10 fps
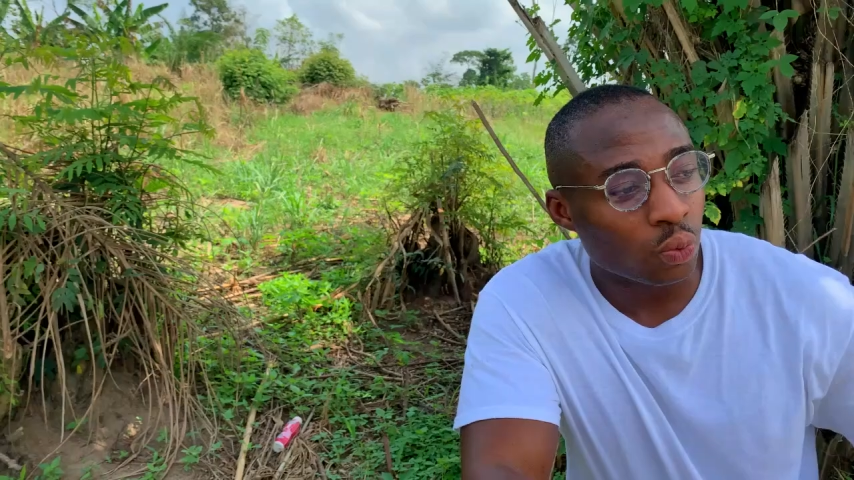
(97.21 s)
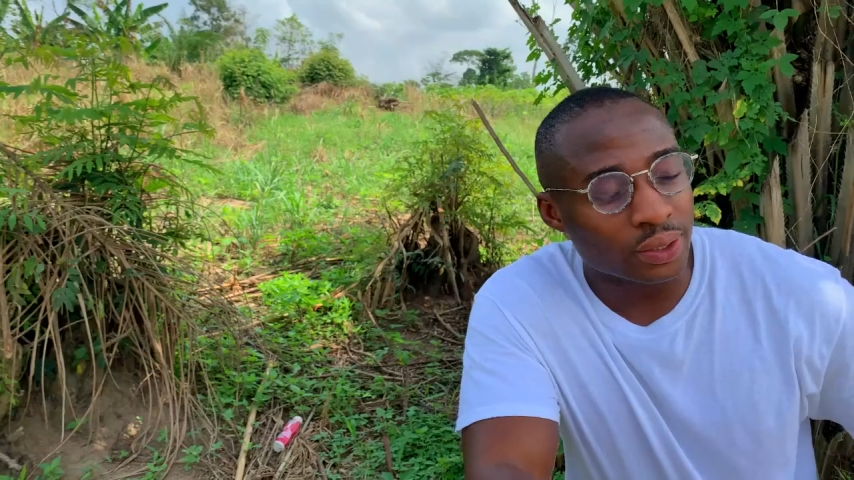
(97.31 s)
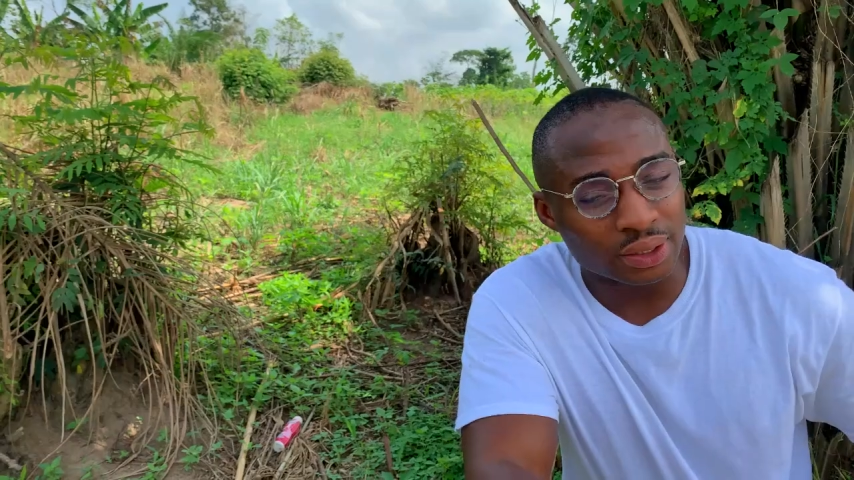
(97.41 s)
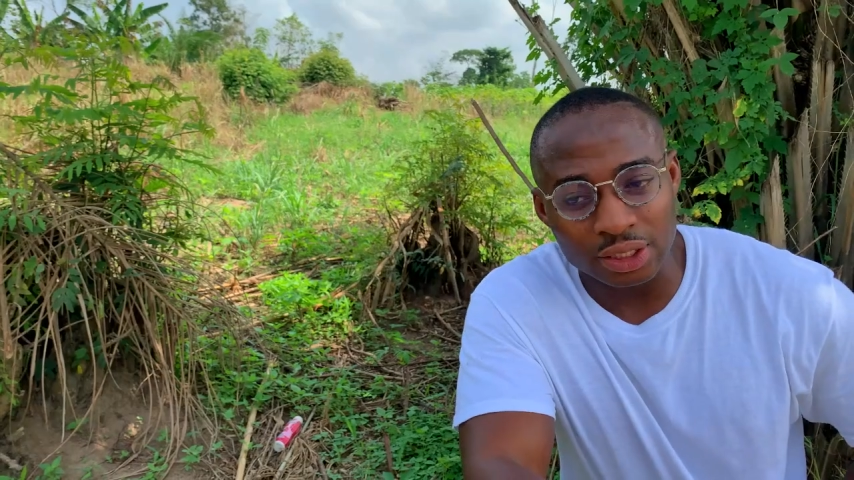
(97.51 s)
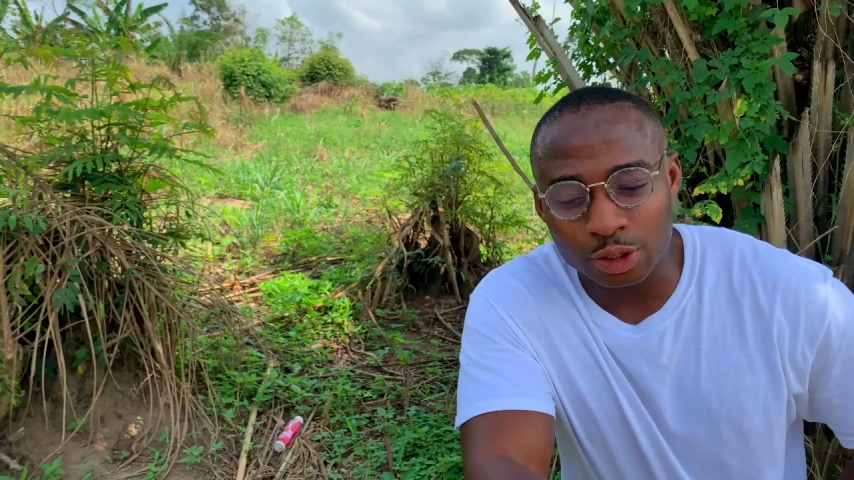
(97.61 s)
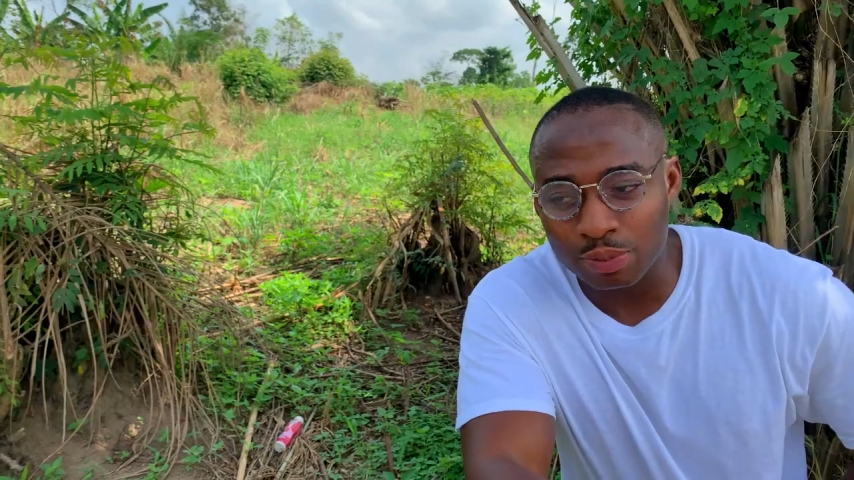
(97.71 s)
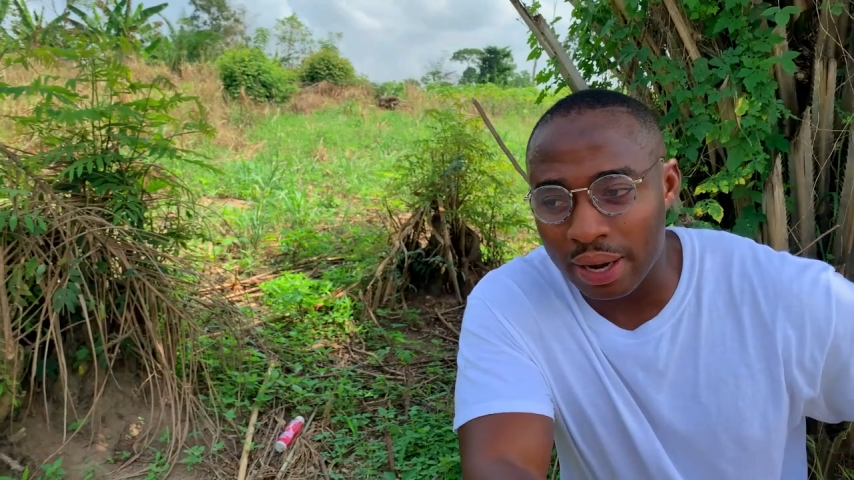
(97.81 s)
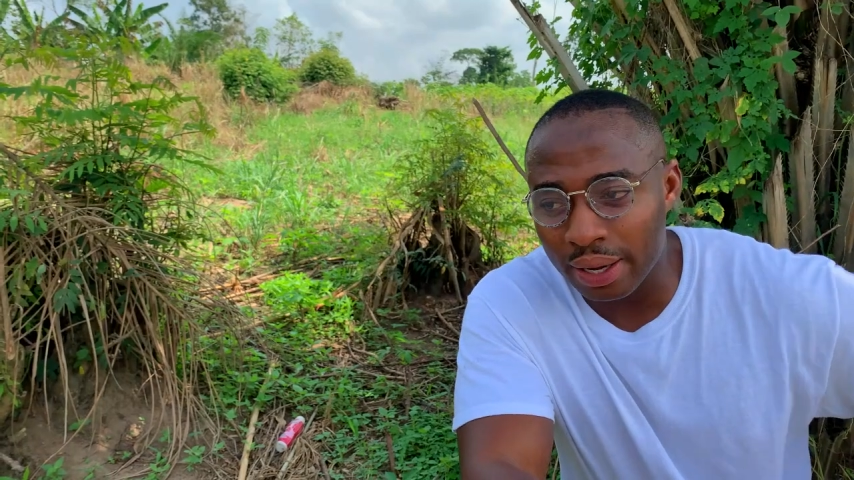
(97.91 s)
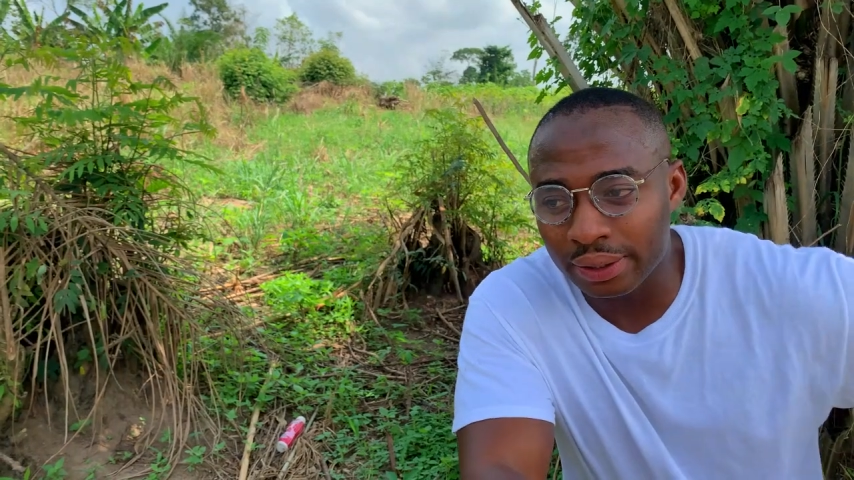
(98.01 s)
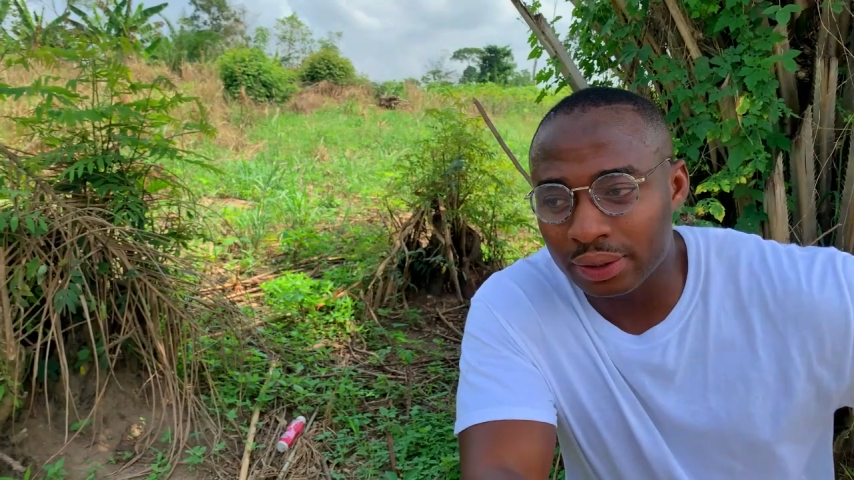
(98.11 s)
What
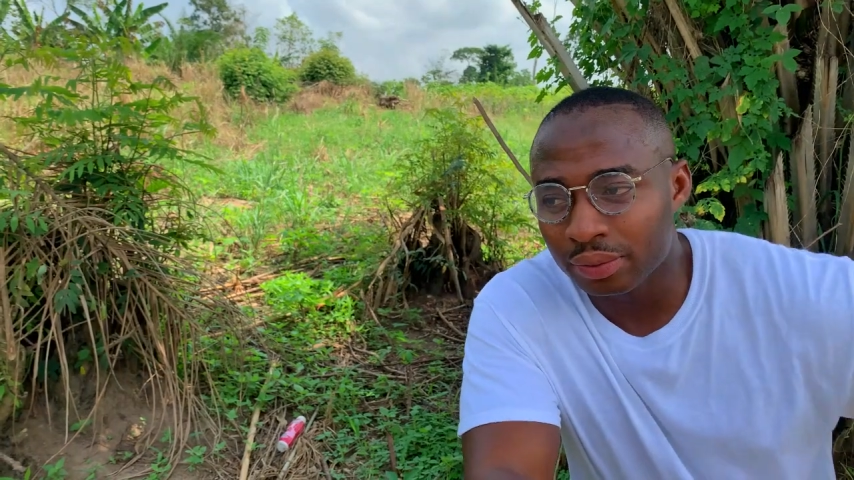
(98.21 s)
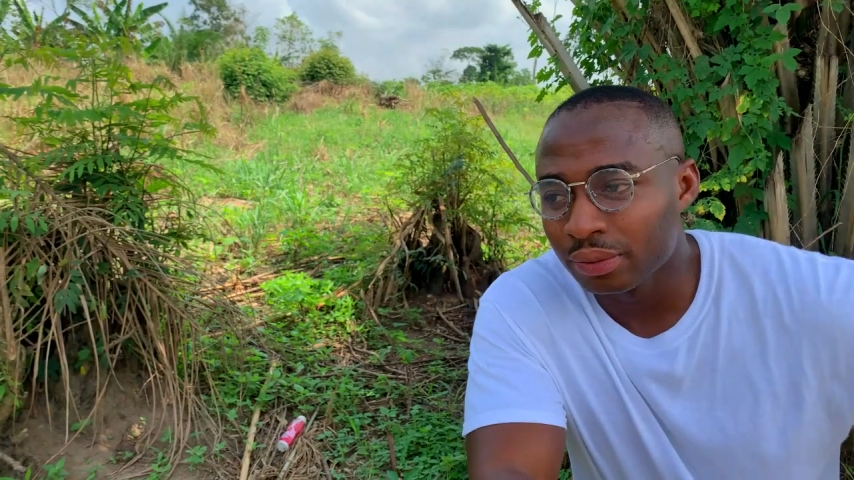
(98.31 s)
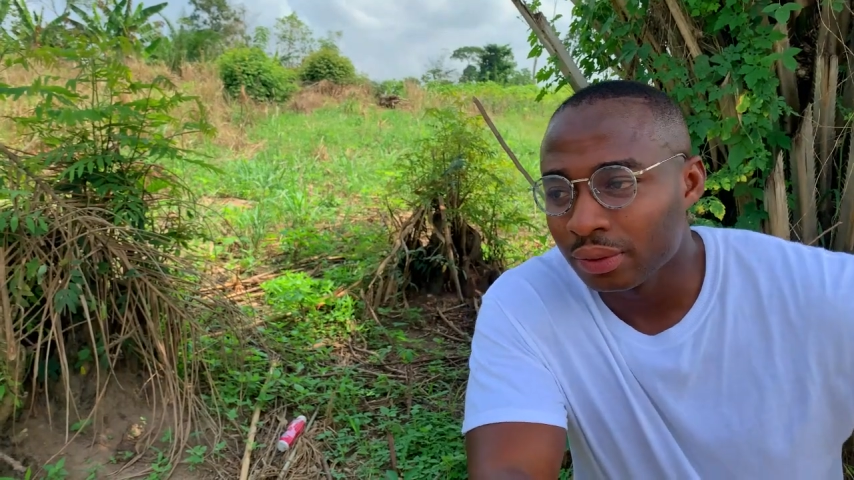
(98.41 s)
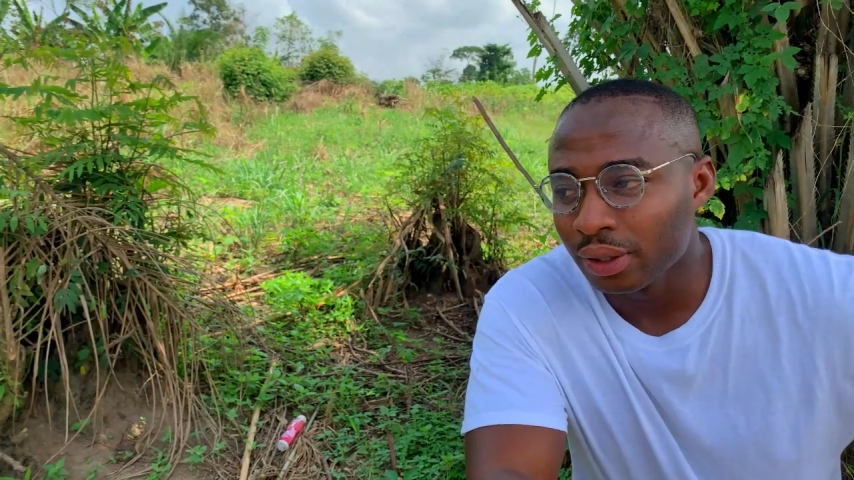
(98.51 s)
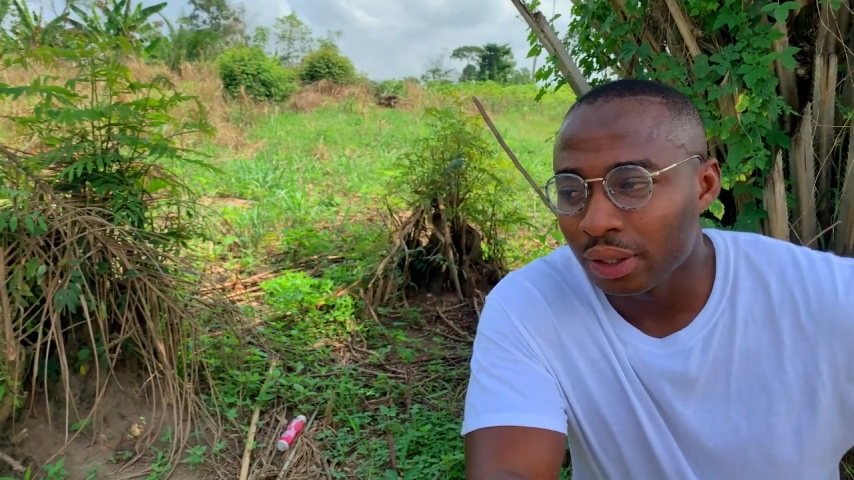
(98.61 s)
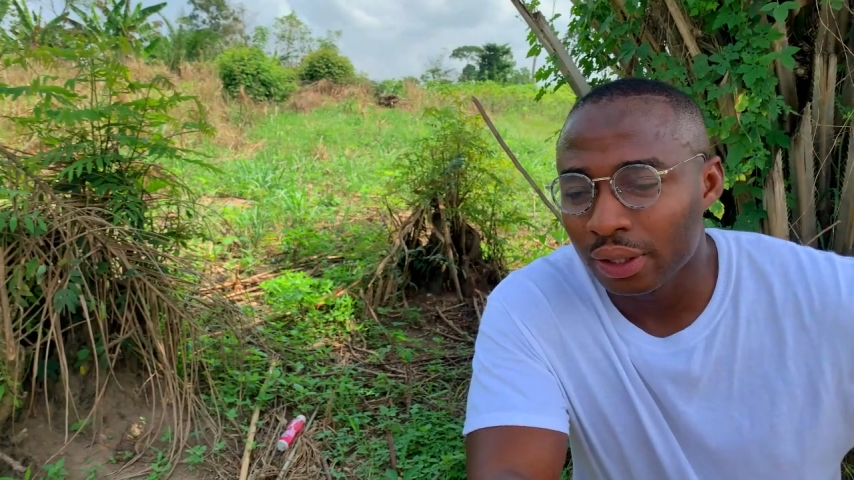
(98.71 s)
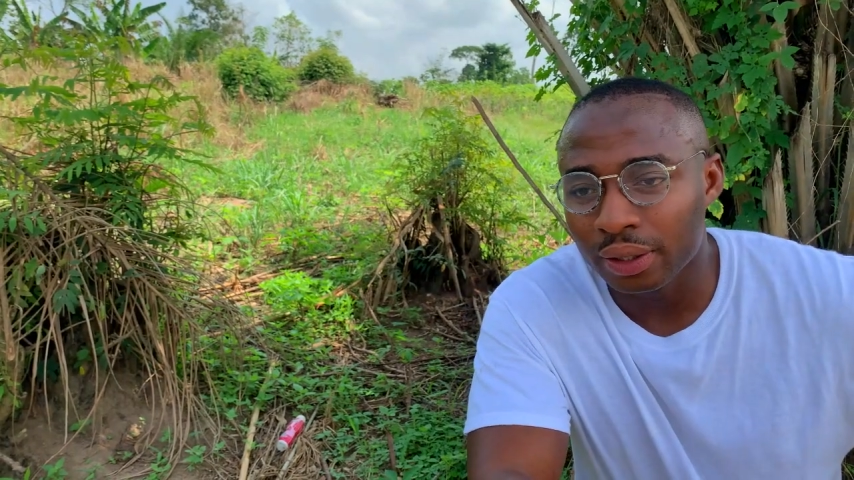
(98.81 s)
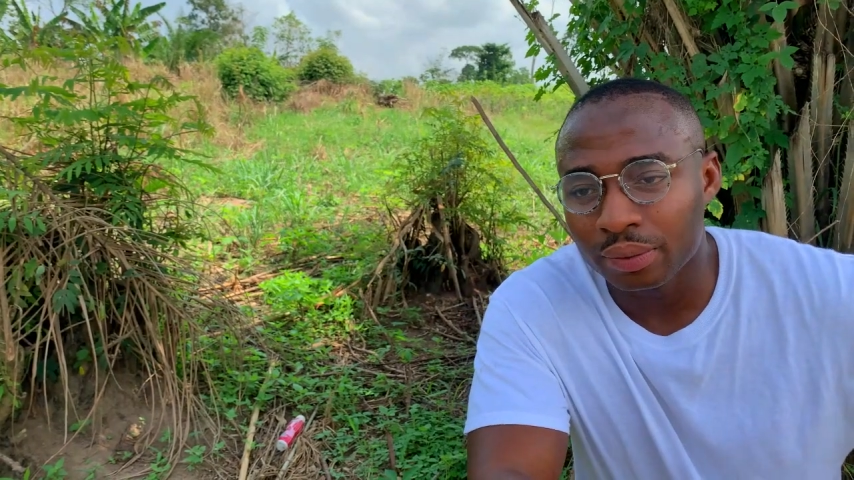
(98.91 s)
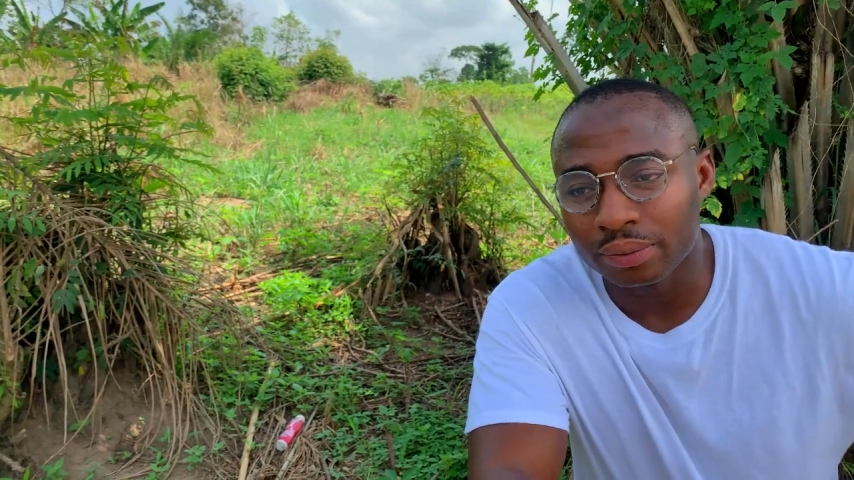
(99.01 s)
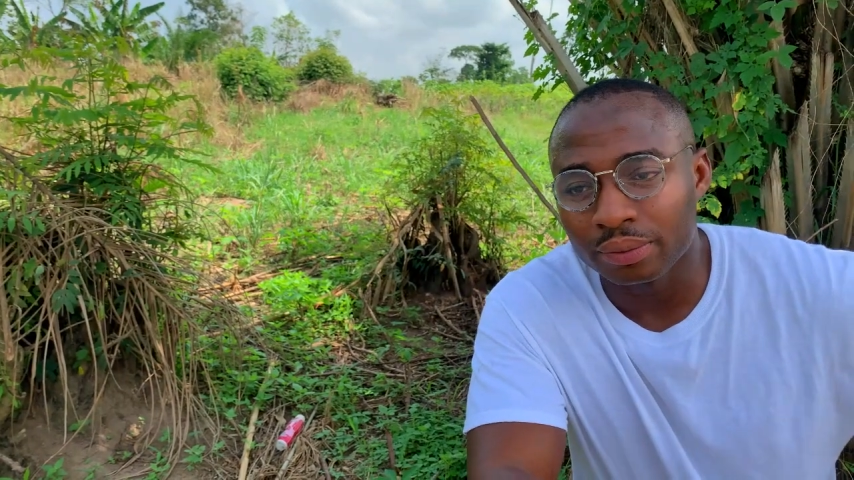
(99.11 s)
inspired
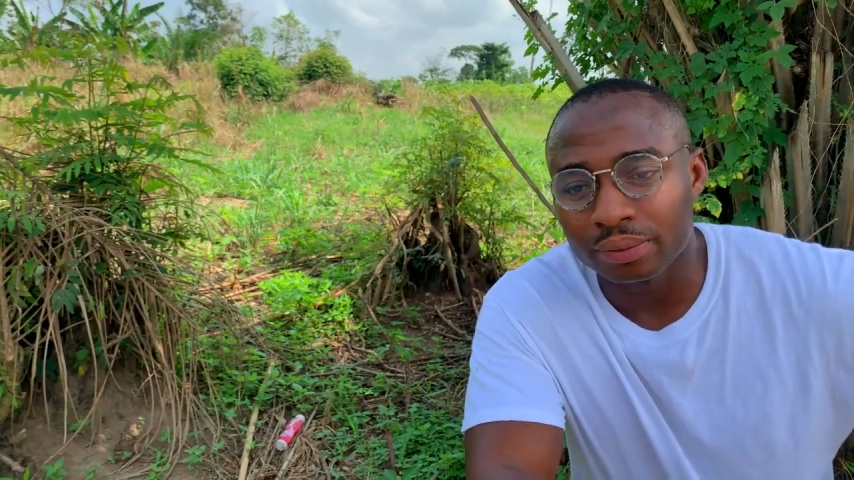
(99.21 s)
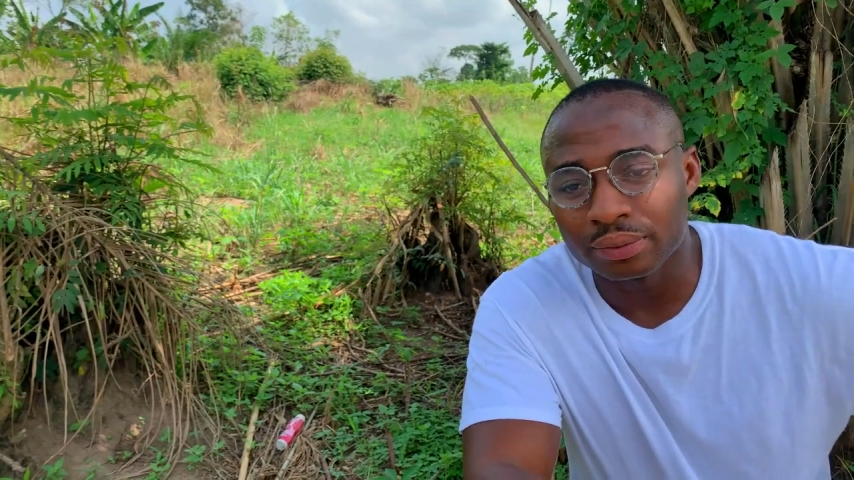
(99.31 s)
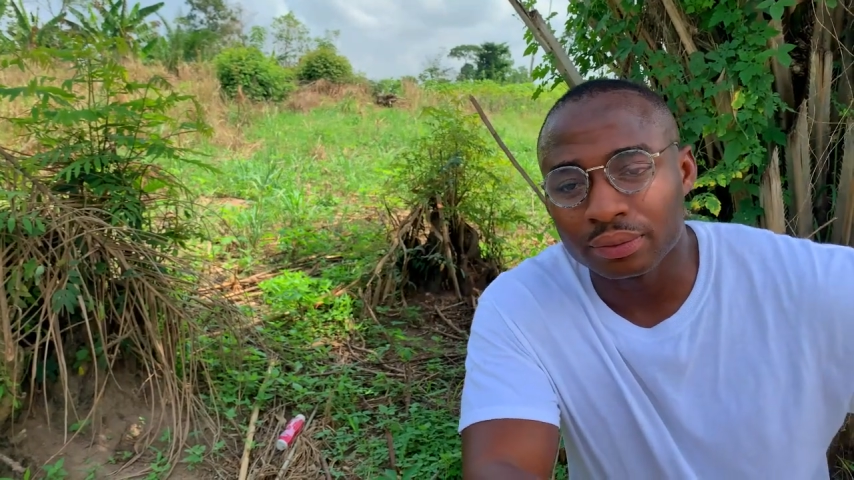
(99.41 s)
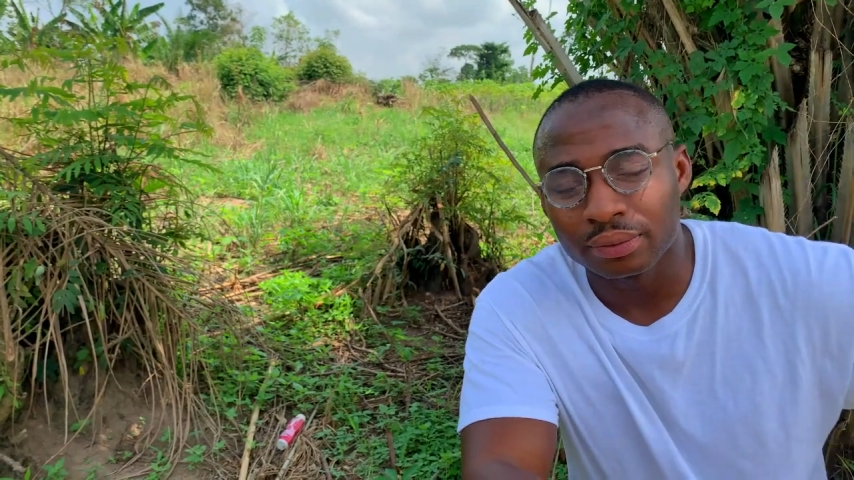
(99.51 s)
um,